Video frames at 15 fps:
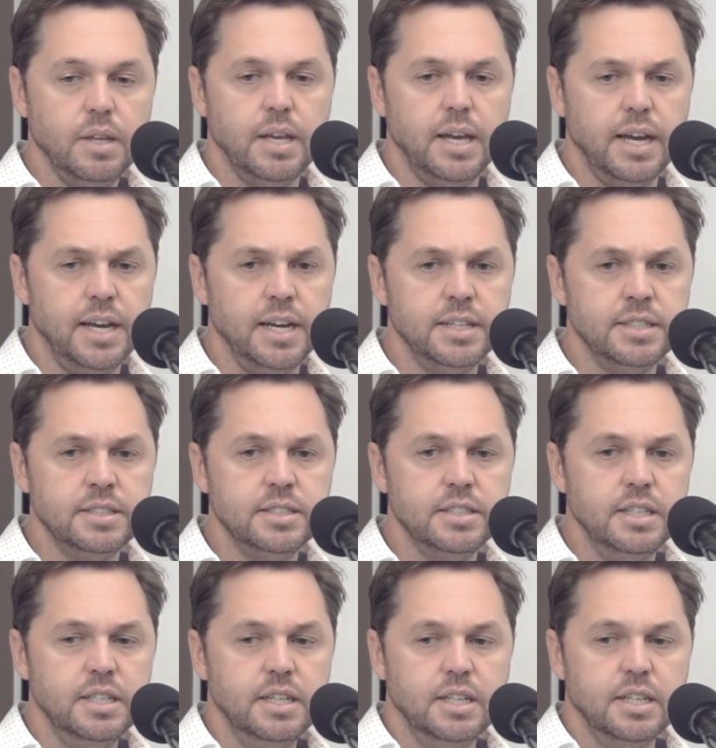And
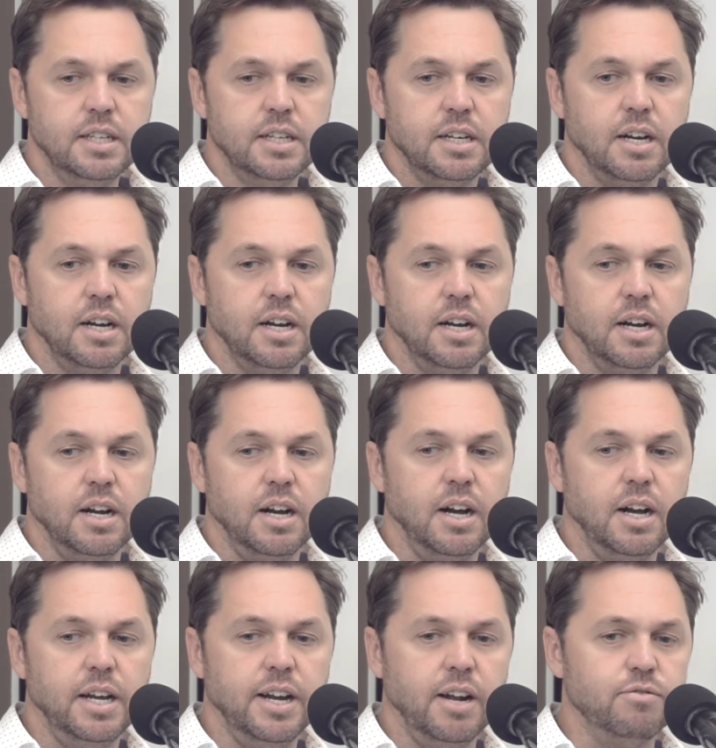
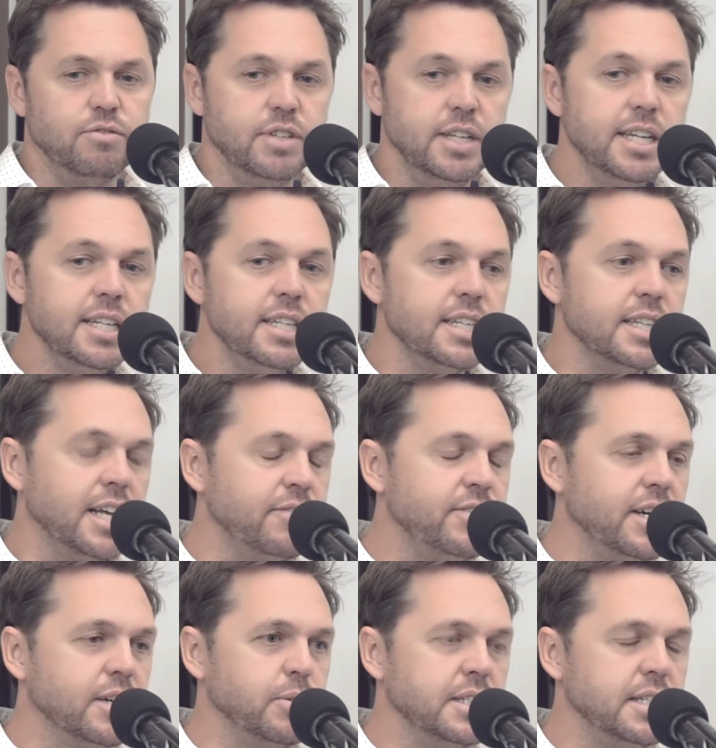I really loved
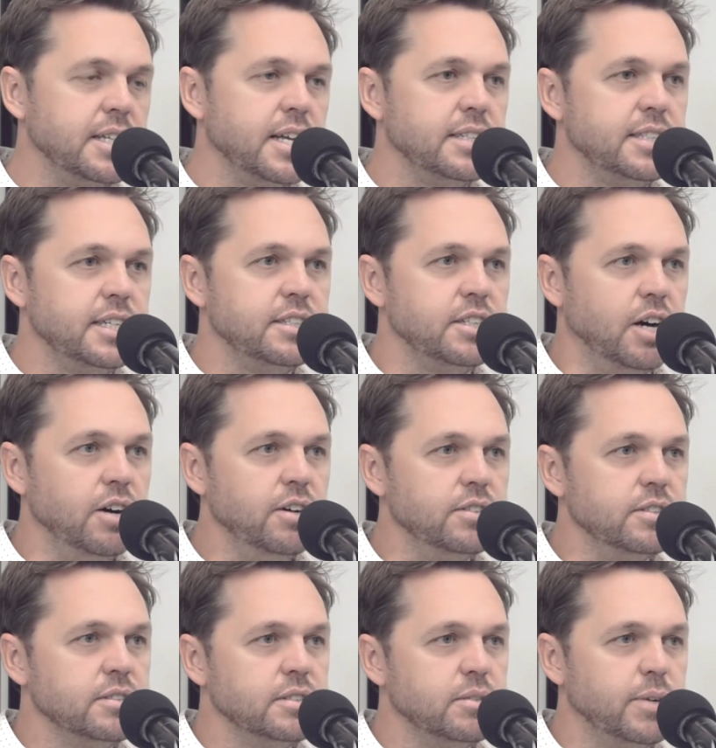how quickly they said no.
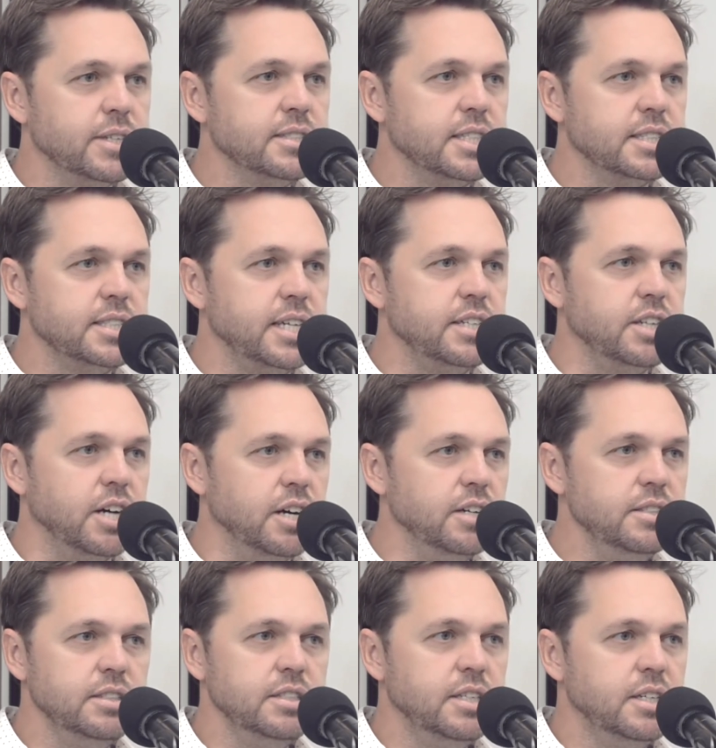The ones that said
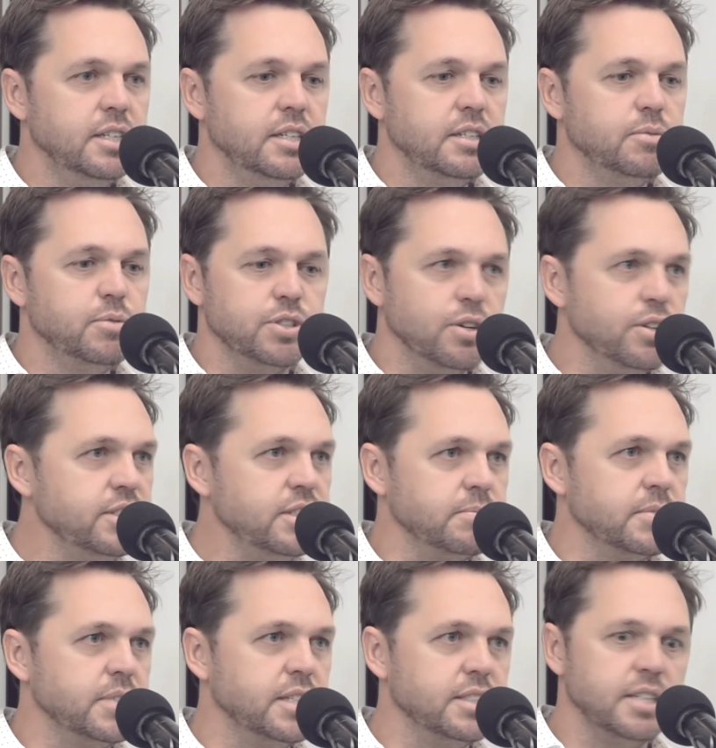no was
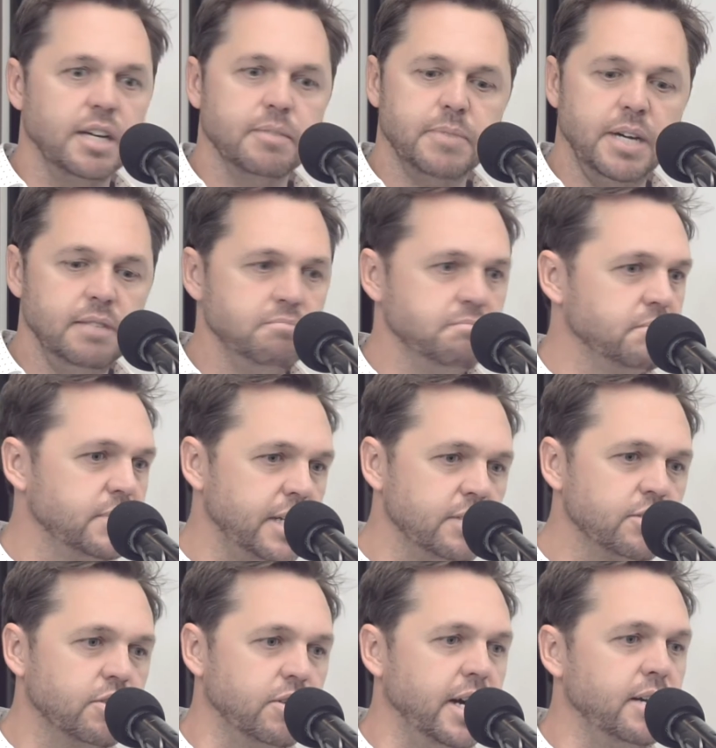awesome. They're just like, man,
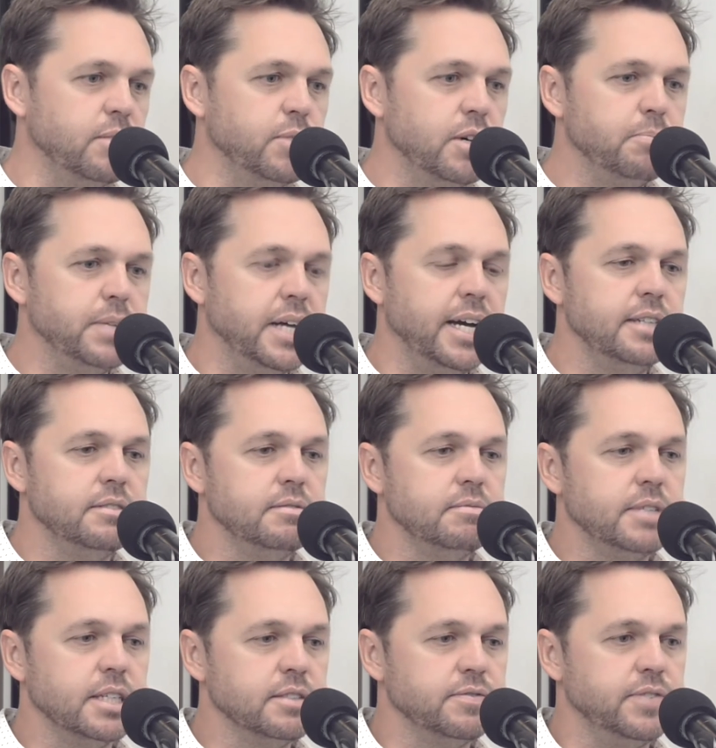sounds great. Well played.
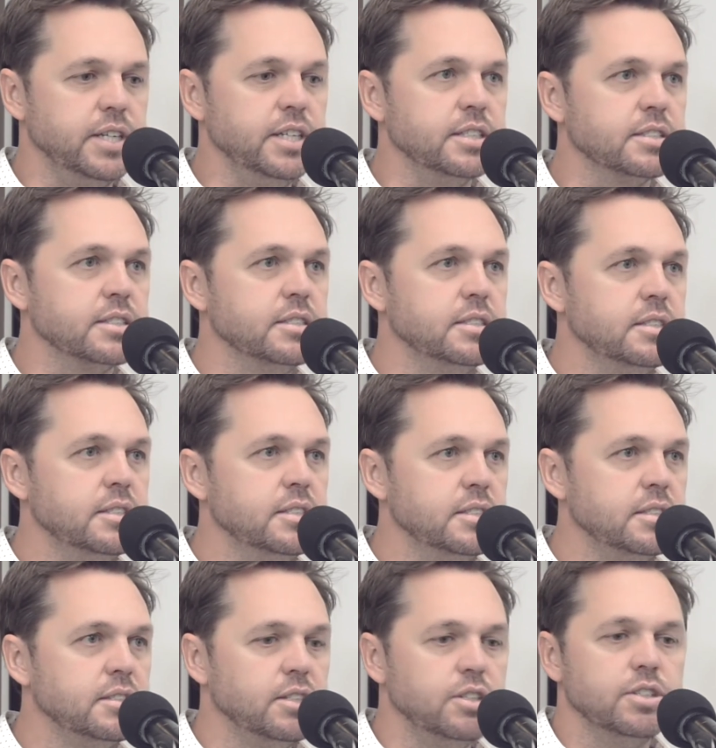Doesn't fit us. Yep.
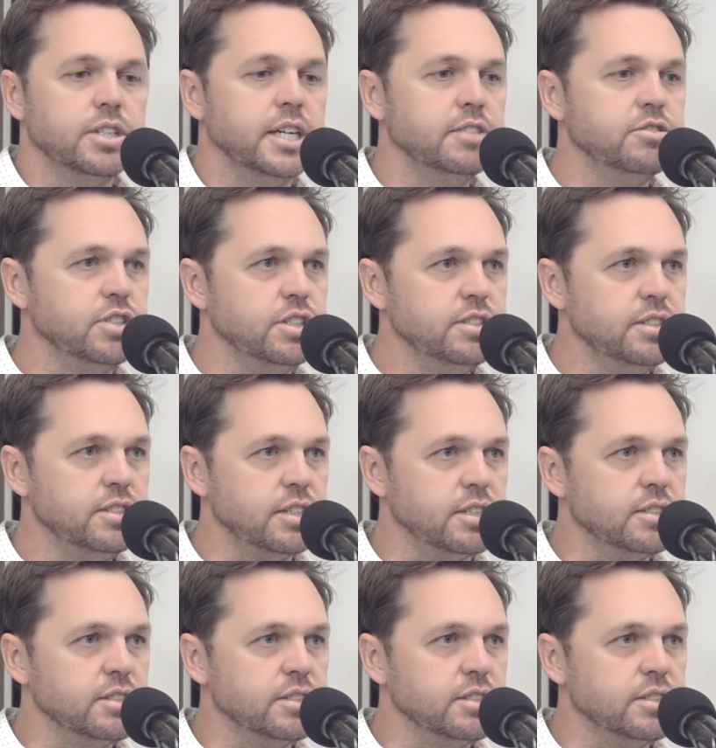Who can I introduce you to?